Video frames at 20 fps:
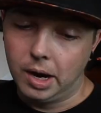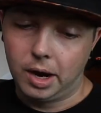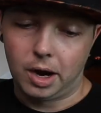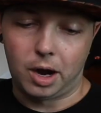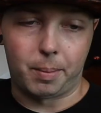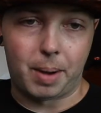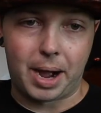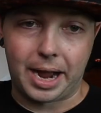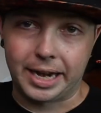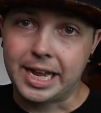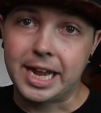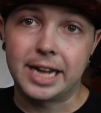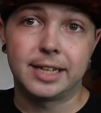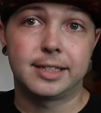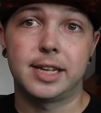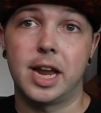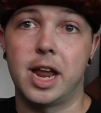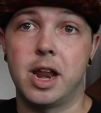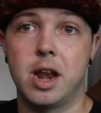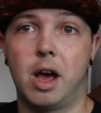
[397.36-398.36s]
I can't
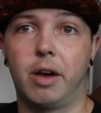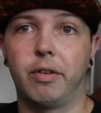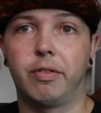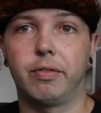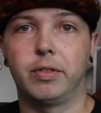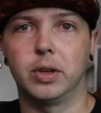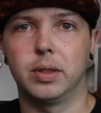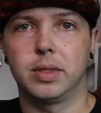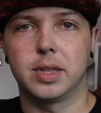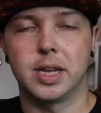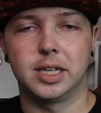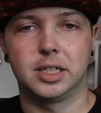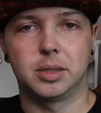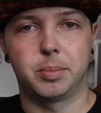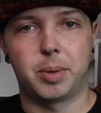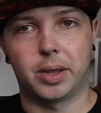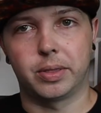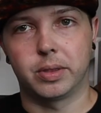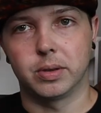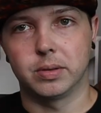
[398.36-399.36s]
say enough good things
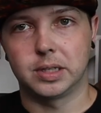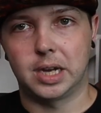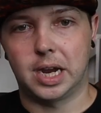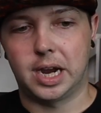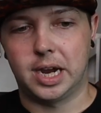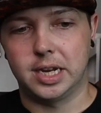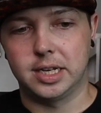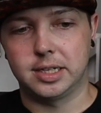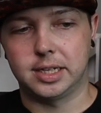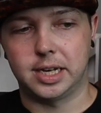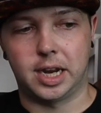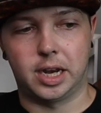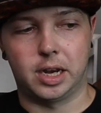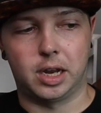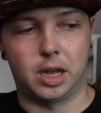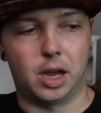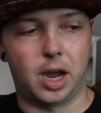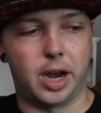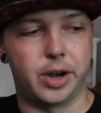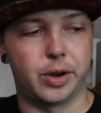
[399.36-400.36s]
about those guys, and
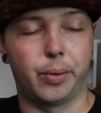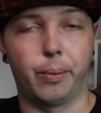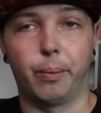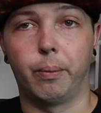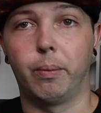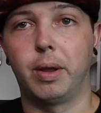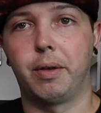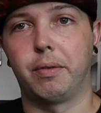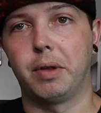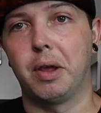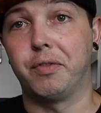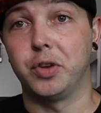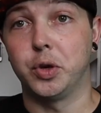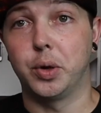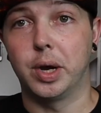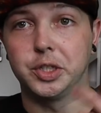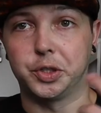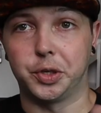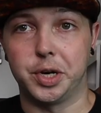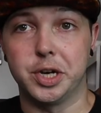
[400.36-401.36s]
I know if you
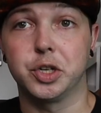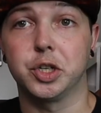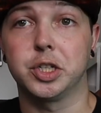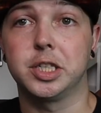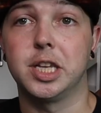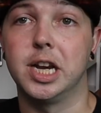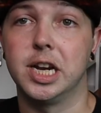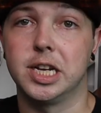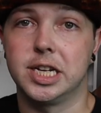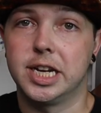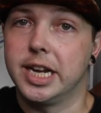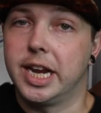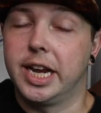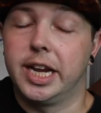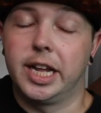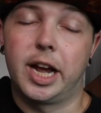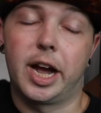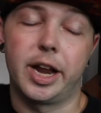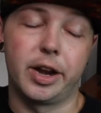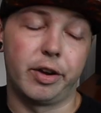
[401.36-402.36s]
guys are interested in getting
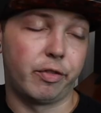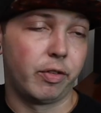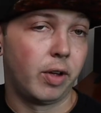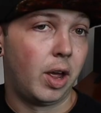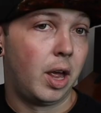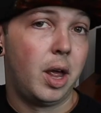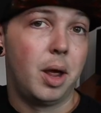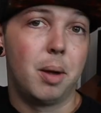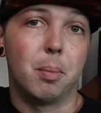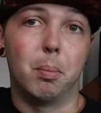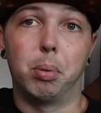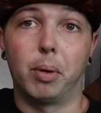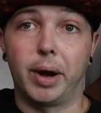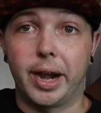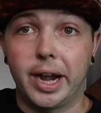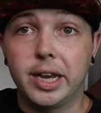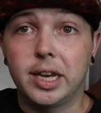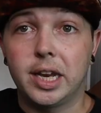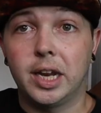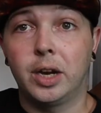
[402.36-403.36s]
any kind of
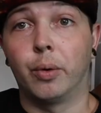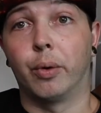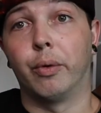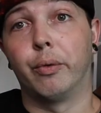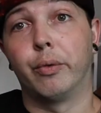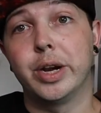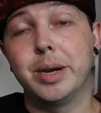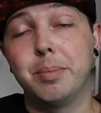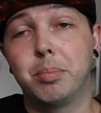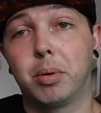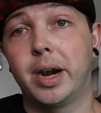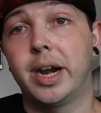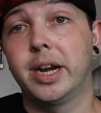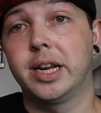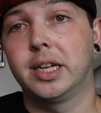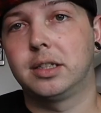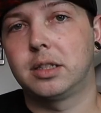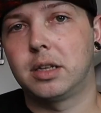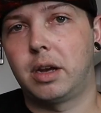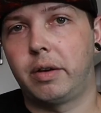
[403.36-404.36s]
branding or
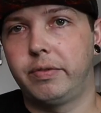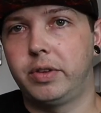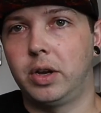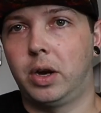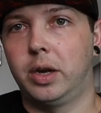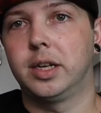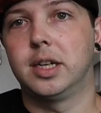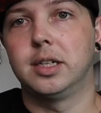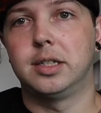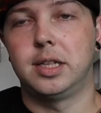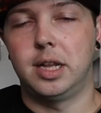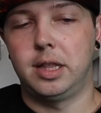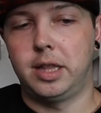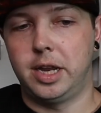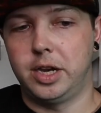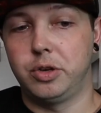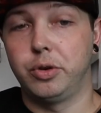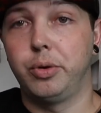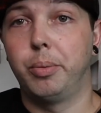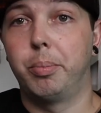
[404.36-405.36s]
rebranding stuff done, because
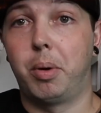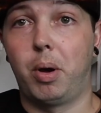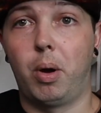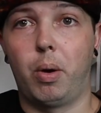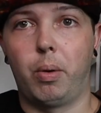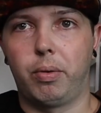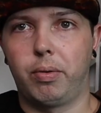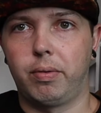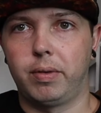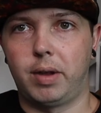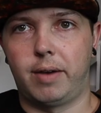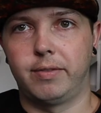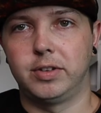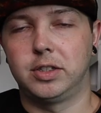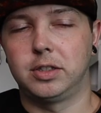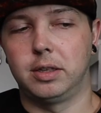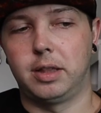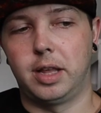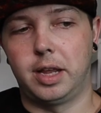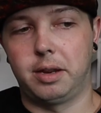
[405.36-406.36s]
they do both.
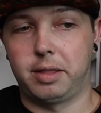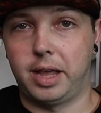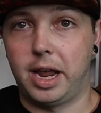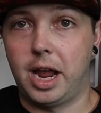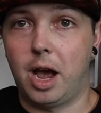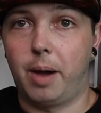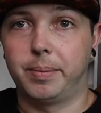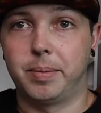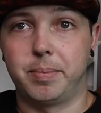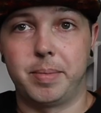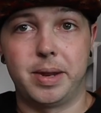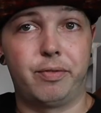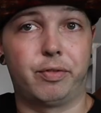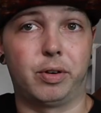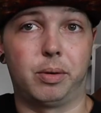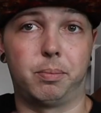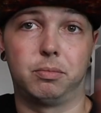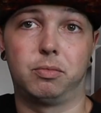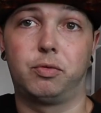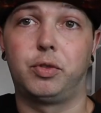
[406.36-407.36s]
Obviously they helped me
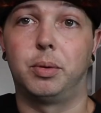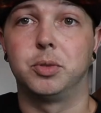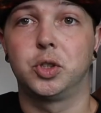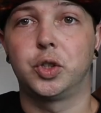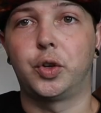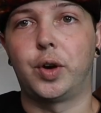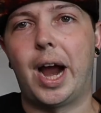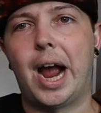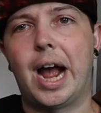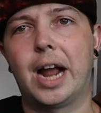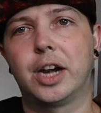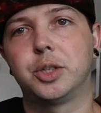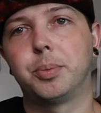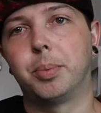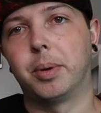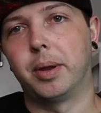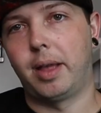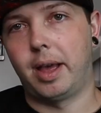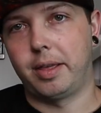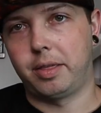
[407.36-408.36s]
from scratch,
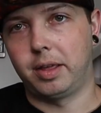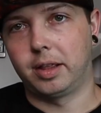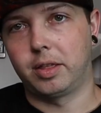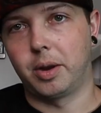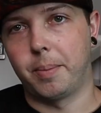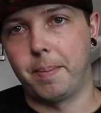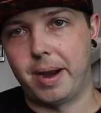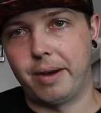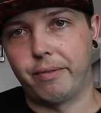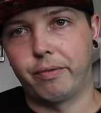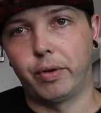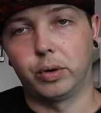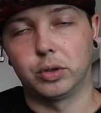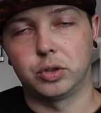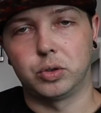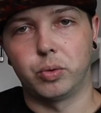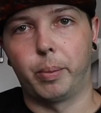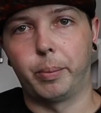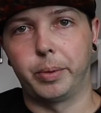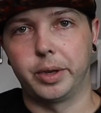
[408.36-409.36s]
but I think their main
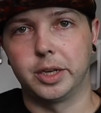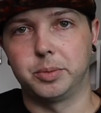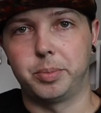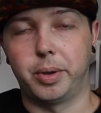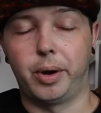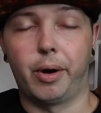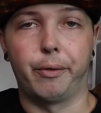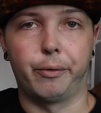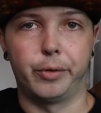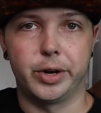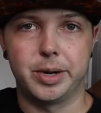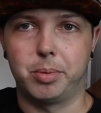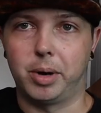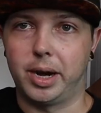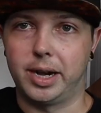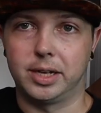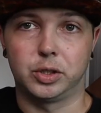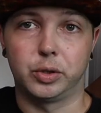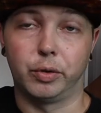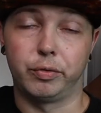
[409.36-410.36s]
focus normally has been on
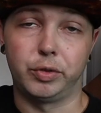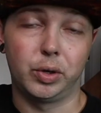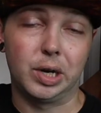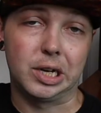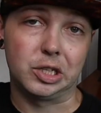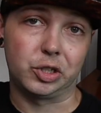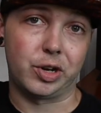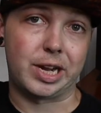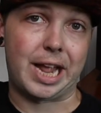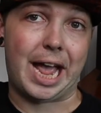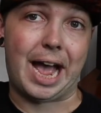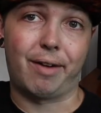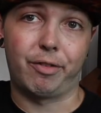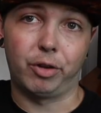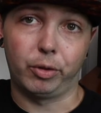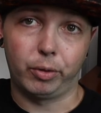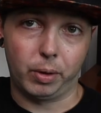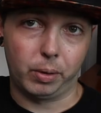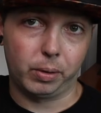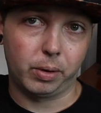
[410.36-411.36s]
rebrand. So if you guys already have a
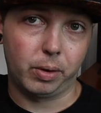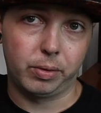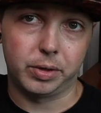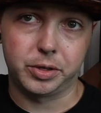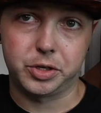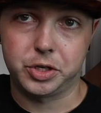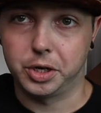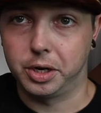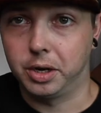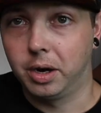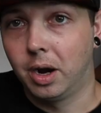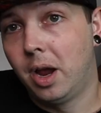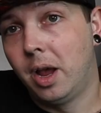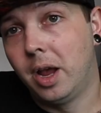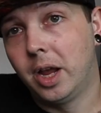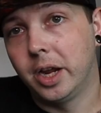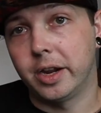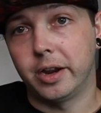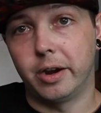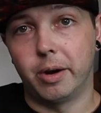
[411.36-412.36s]
logo that you're
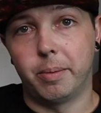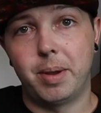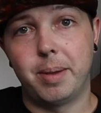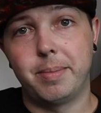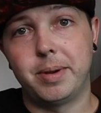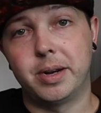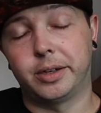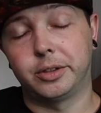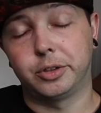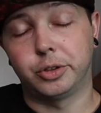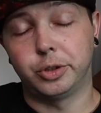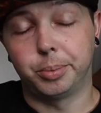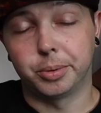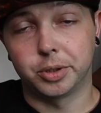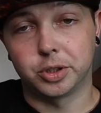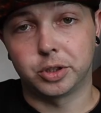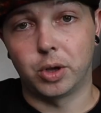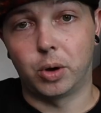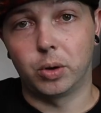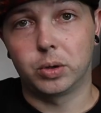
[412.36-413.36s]
maybe not super
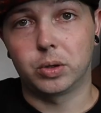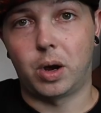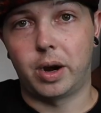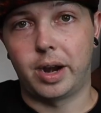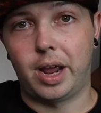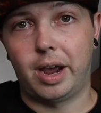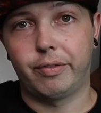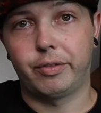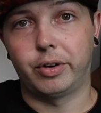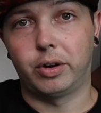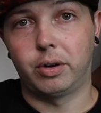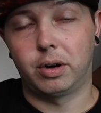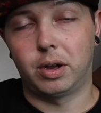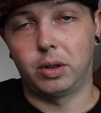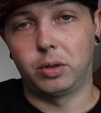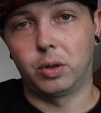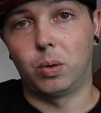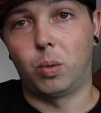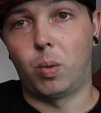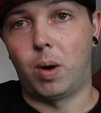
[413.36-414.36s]
stoked on after
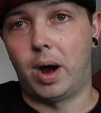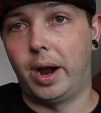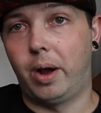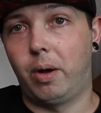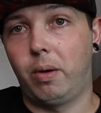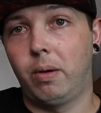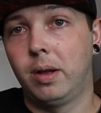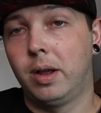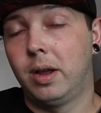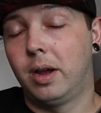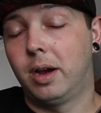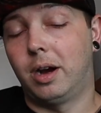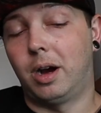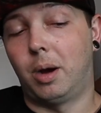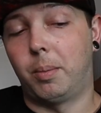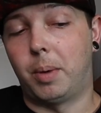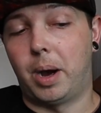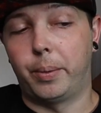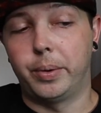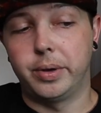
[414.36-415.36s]
a little while,
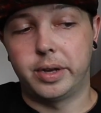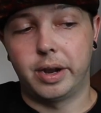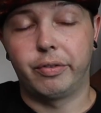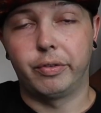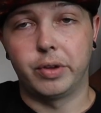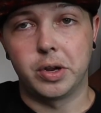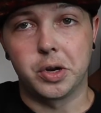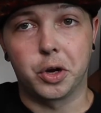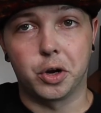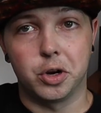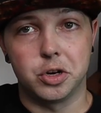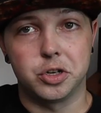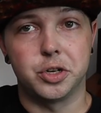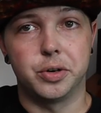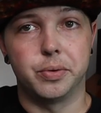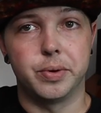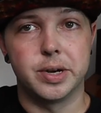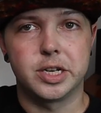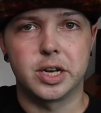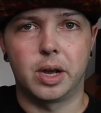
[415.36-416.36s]
I would definitely encourage you
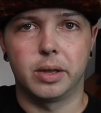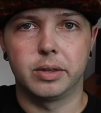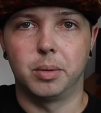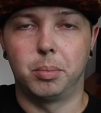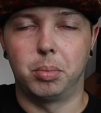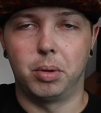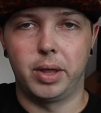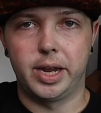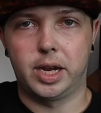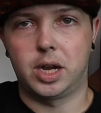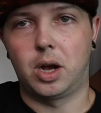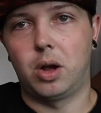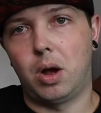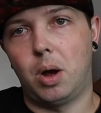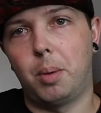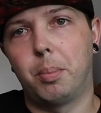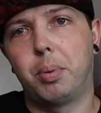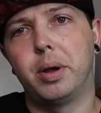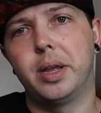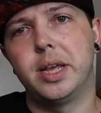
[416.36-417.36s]
to reach out to Blake.
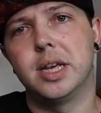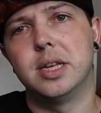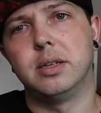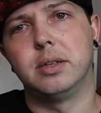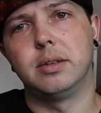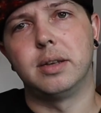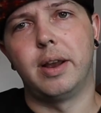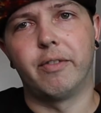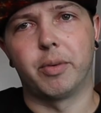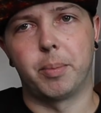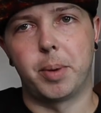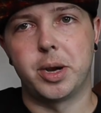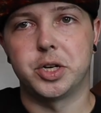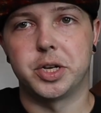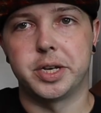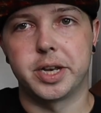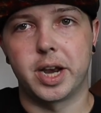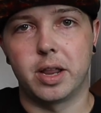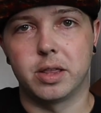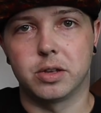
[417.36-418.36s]
I'll put his
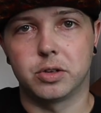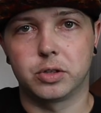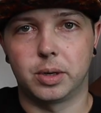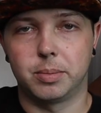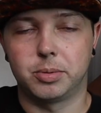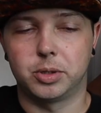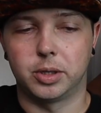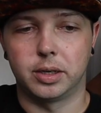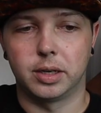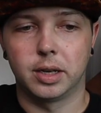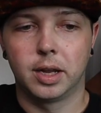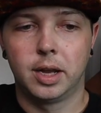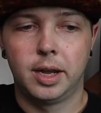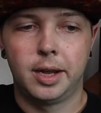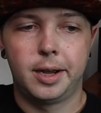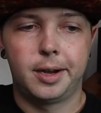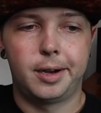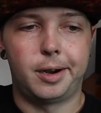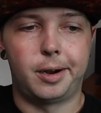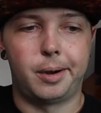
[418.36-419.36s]
information down in the description
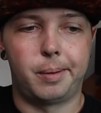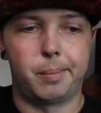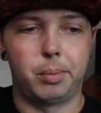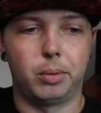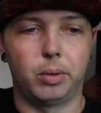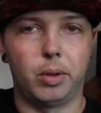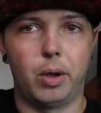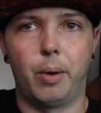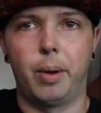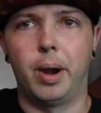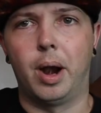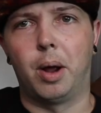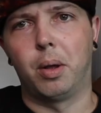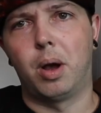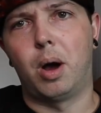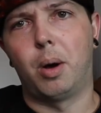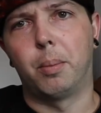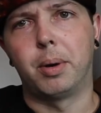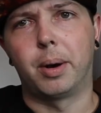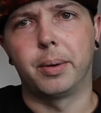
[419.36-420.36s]
below, and
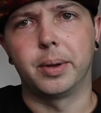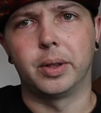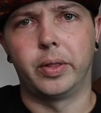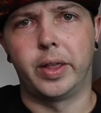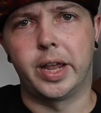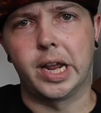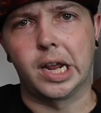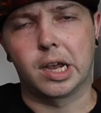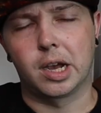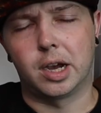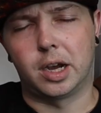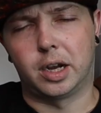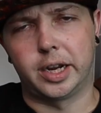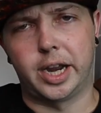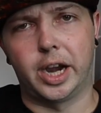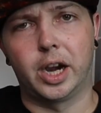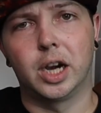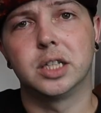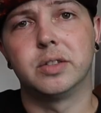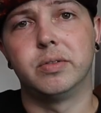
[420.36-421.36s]
I'll probably link
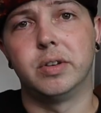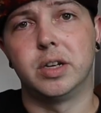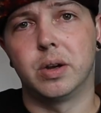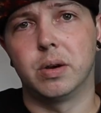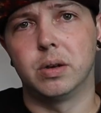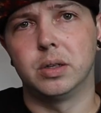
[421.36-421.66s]
Garrett's video